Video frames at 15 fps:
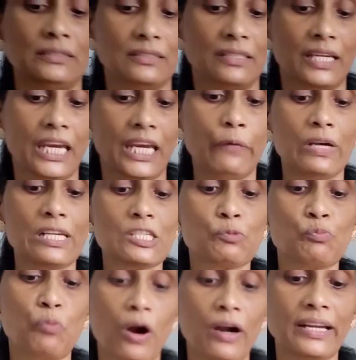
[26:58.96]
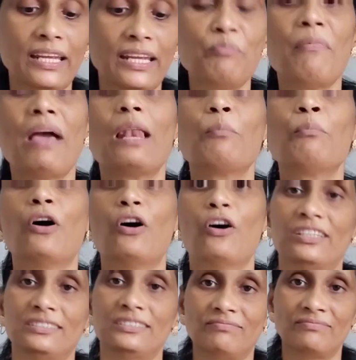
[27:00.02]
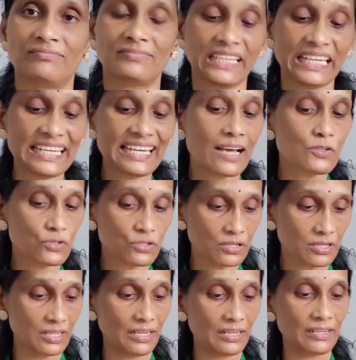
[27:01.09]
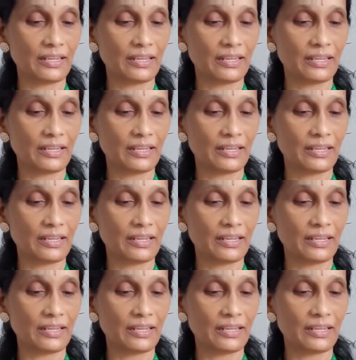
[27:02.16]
He was born in Melbourne, in Australia.